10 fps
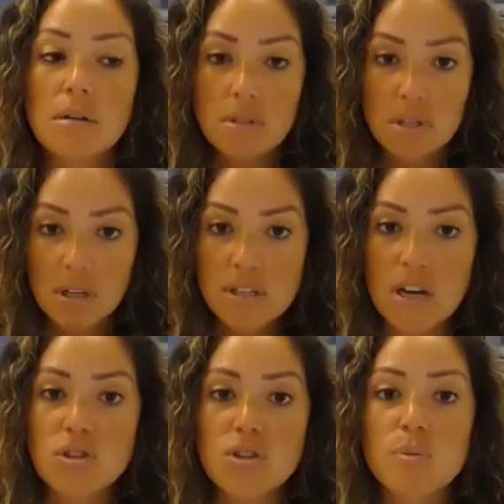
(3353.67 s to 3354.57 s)
To
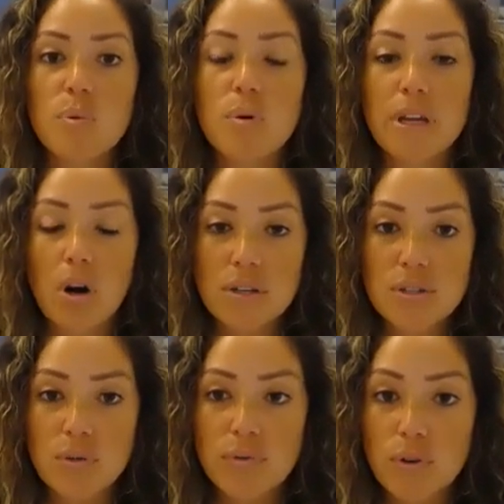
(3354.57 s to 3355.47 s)
Latasha's point,
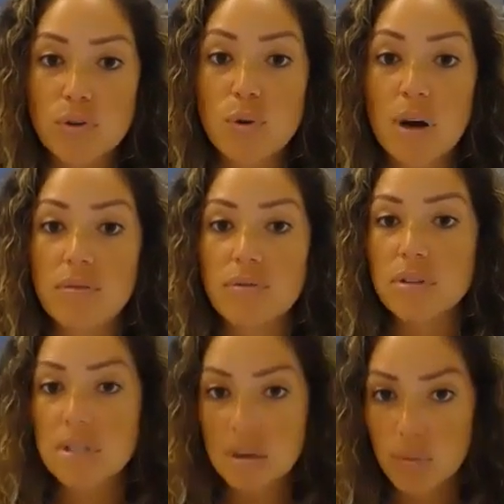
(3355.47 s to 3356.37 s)
also folks who have
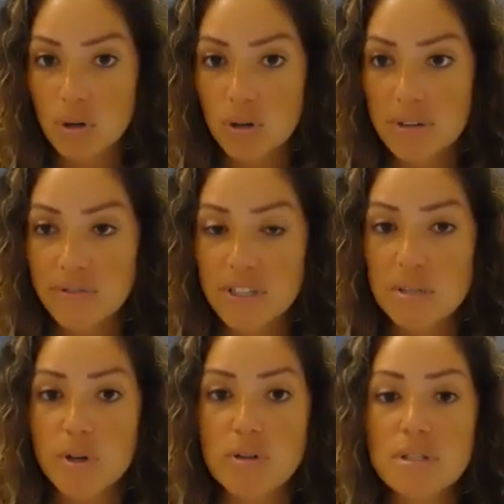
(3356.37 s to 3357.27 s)
similar lived
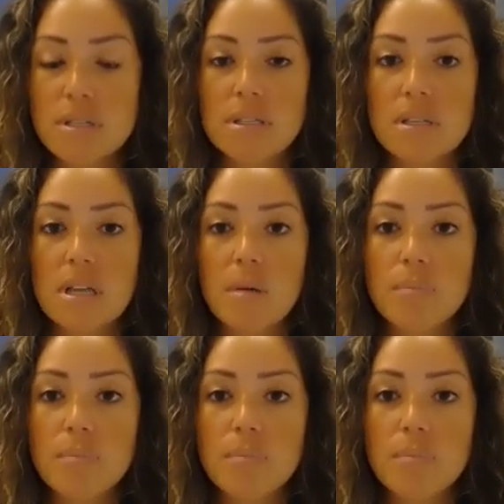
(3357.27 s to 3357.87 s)
experiences as them,